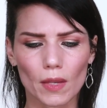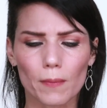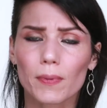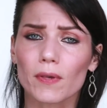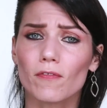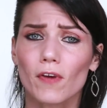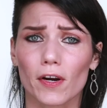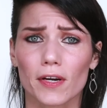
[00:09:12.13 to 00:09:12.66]

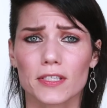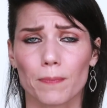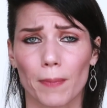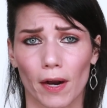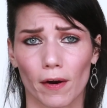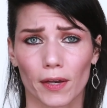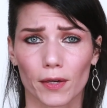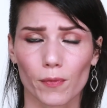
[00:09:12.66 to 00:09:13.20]
Be very
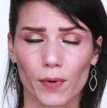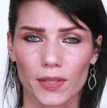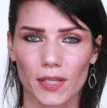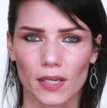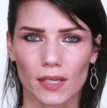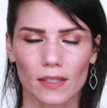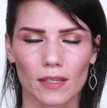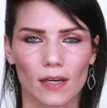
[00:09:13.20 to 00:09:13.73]
sparing with
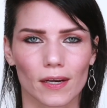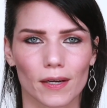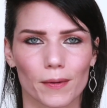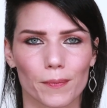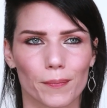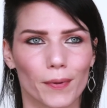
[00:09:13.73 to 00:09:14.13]
it, um,